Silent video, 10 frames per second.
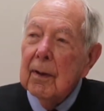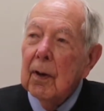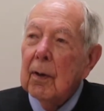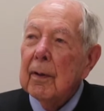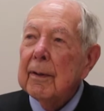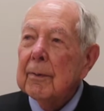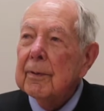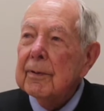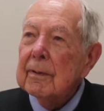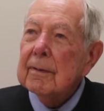Oh, it
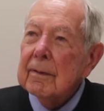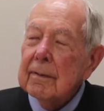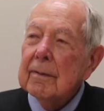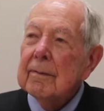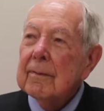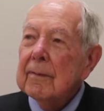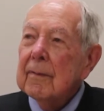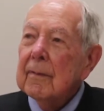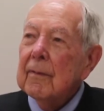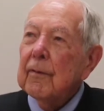was
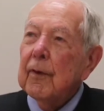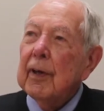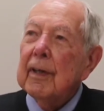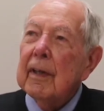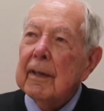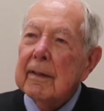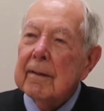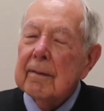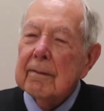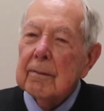
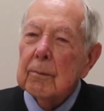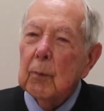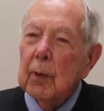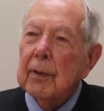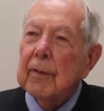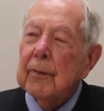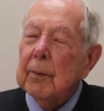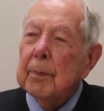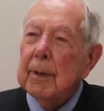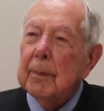friendly, wonderful
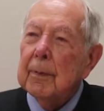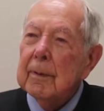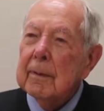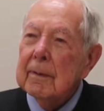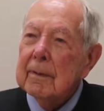people.